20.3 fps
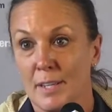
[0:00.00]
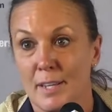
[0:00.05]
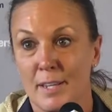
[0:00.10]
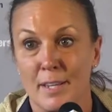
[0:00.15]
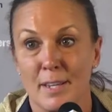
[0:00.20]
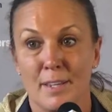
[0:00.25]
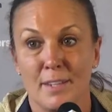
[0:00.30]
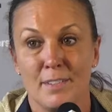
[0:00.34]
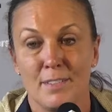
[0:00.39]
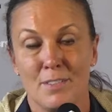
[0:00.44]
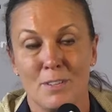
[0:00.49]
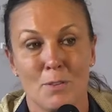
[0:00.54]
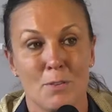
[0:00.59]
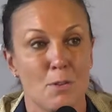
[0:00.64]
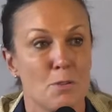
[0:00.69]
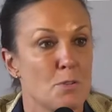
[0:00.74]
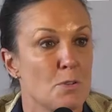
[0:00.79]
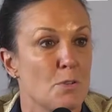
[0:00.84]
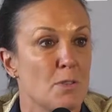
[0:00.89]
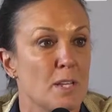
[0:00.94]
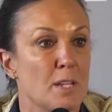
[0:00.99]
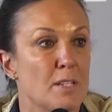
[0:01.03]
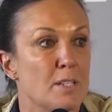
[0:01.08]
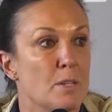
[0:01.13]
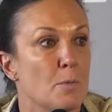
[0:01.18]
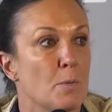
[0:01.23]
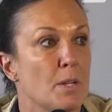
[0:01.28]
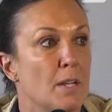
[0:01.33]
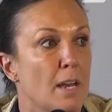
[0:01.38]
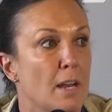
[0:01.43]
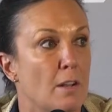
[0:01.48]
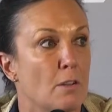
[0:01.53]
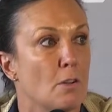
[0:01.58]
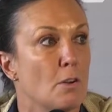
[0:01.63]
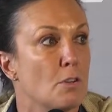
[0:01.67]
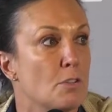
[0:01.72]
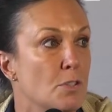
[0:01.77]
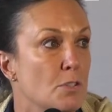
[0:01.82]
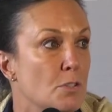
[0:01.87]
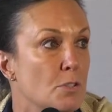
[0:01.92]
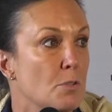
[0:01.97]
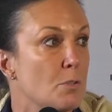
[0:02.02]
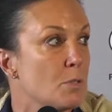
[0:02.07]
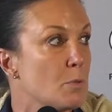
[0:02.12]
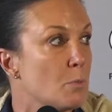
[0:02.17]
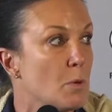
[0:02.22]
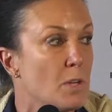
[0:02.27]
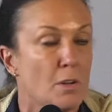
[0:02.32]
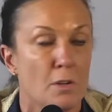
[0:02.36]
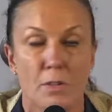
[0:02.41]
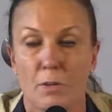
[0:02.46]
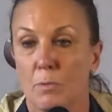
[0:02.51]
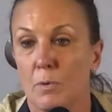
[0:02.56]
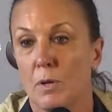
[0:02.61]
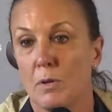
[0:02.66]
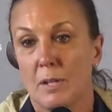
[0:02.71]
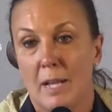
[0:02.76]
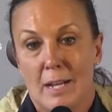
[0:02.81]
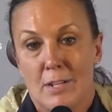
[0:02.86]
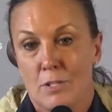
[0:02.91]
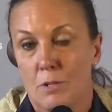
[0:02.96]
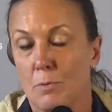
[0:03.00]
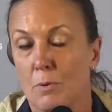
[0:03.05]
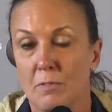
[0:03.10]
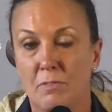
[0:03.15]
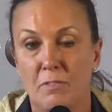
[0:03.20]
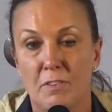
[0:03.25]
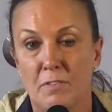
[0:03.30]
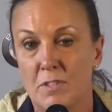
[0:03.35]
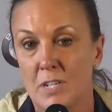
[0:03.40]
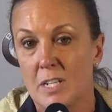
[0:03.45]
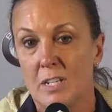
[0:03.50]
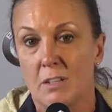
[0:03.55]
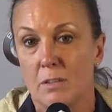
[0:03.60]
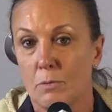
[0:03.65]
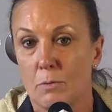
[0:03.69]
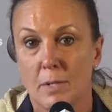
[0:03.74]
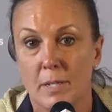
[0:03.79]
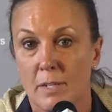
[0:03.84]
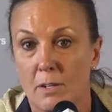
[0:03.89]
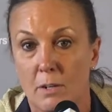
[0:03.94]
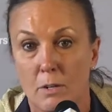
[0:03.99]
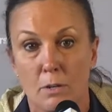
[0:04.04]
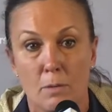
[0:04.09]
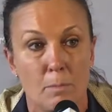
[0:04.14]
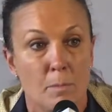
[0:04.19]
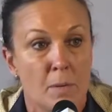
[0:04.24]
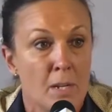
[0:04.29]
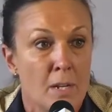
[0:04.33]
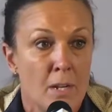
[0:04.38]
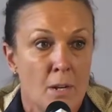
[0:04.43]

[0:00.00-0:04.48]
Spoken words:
And so those are things that we got to learn to do is win on the road. Last year, we were 15-3 at home.